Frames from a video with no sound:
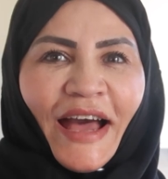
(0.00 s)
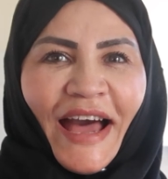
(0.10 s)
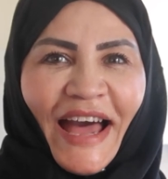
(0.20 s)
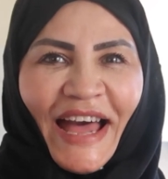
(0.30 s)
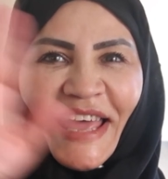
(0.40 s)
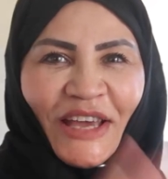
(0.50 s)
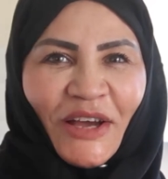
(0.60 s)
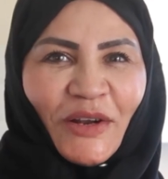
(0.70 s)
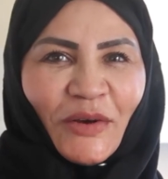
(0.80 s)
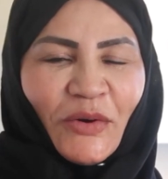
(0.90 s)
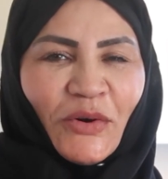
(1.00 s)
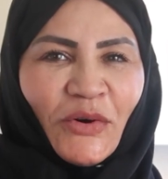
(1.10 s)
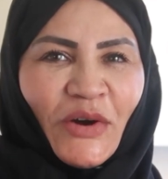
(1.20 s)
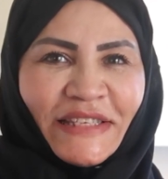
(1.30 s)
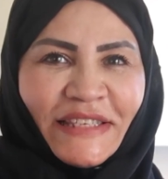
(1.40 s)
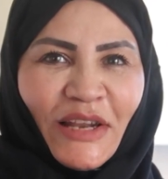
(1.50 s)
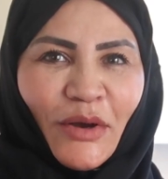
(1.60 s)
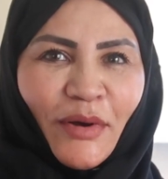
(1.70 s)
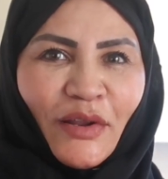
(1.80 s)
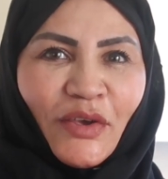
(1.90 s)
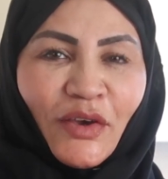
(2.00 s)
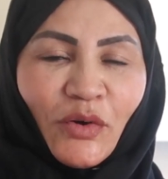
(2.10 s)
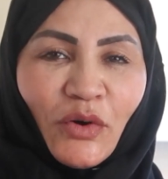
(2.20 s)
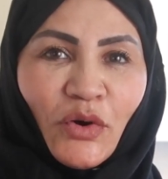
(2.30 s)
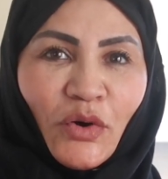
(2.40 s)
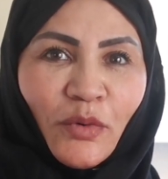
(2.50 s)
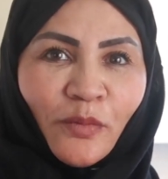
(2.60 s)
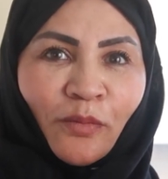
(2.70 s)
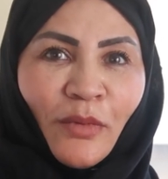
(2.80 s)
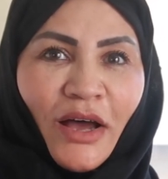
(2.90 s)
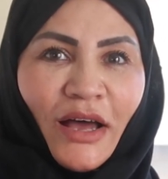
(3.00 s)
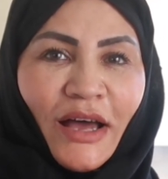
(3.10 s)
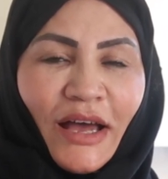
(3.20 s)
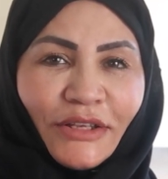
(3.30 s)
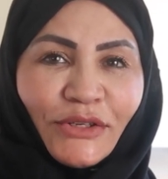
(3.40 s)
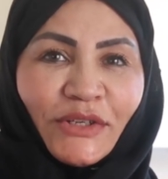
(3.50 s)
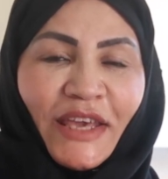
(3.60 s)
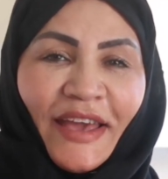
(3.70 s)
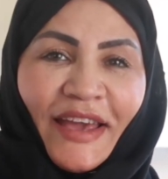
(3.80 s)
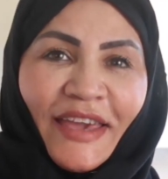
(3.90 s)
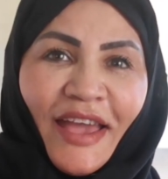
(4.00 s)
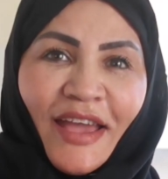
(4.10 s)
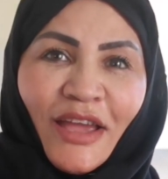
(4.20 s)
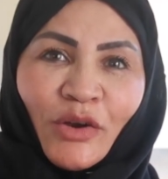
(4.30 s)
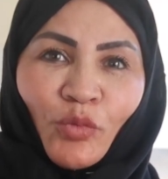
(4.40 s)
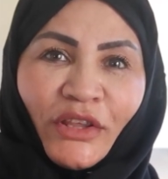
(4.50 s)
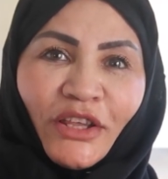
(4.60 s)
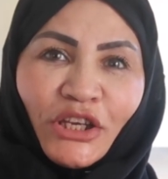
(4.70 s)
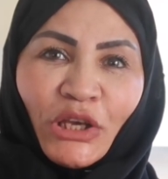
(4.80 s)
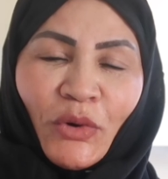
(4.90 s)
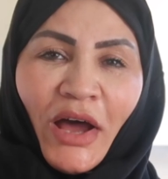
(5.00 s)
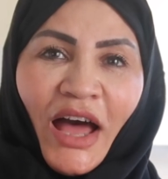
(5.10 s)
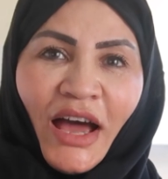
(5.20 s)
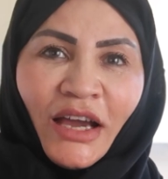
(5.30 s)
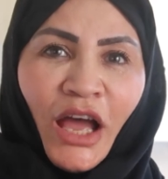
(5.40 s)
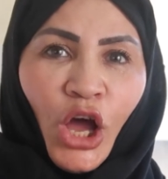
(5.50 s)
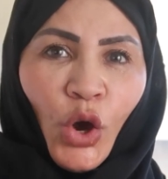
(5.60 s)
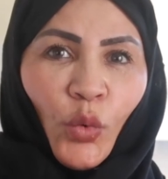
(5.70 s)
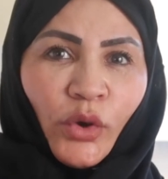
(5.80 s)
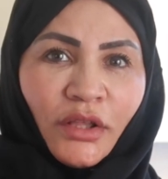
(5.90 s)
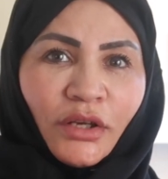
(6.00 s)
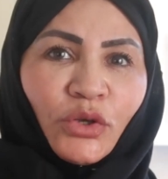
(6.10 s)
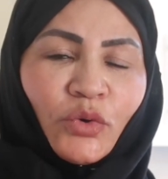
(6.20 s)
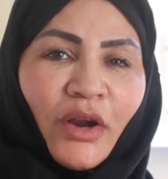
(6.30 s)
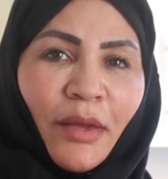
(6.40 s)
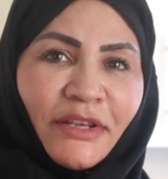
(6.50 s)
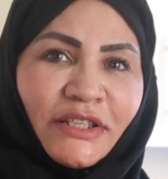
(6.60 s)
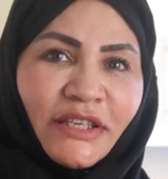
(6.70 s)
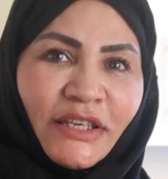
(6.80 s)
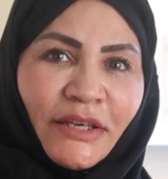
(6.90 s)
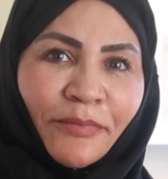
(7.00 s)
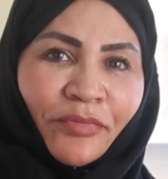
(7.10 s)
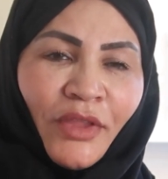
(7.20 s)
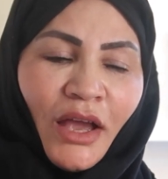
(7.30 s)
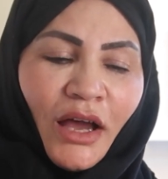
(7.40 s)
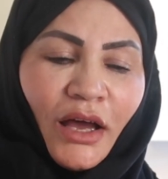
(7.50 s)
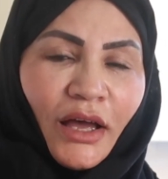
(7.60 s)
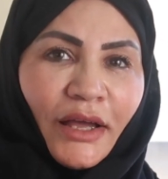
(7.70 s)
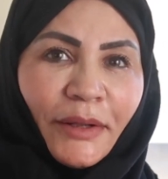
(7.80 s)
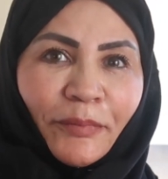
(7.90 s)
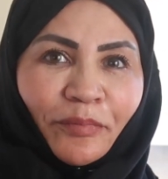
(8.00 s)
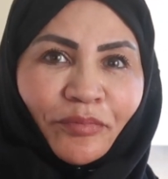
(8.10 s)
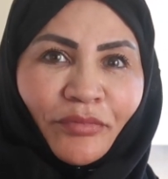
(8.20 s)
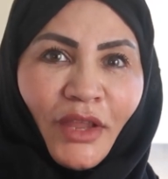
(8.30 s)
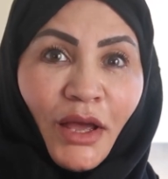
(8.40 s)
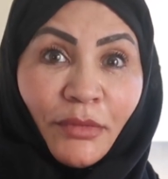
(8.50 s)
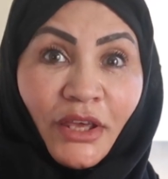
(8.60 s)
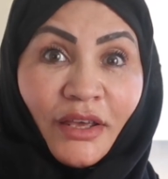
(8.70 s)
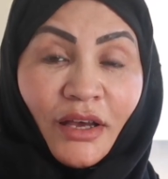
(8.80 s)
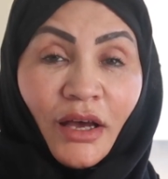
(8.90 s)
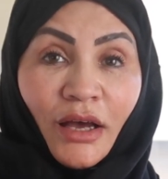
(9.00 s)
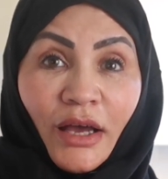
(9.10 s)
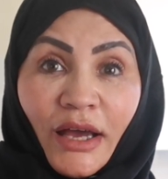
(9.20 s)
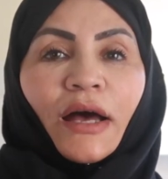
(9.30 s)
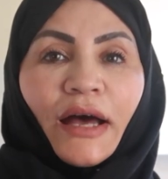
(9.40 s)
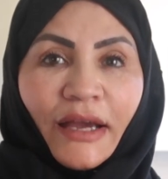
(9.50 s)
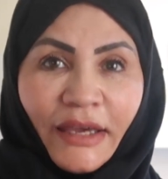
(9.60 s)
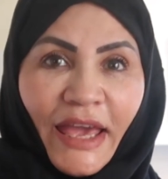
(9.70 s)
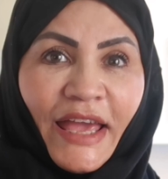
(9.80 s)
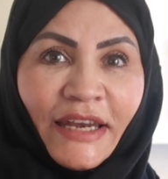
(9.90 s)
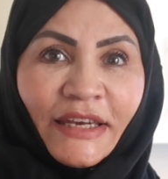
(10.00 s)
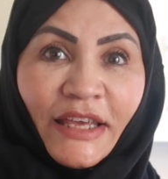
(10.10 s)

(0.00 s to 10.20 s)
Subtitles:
Hi Khalku, Assalamu Alaikum. Today again with a new hack, with a new remedy. I'm here again.